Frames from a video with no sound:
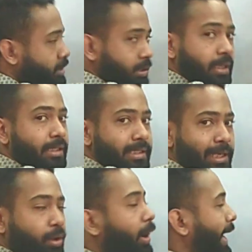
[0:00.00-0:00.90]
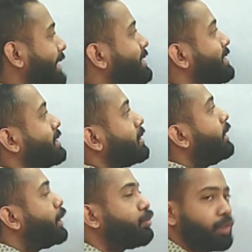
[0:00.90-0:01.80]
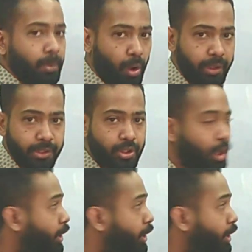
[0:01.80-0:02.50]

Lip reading: is zero, hence these are neutral bodies.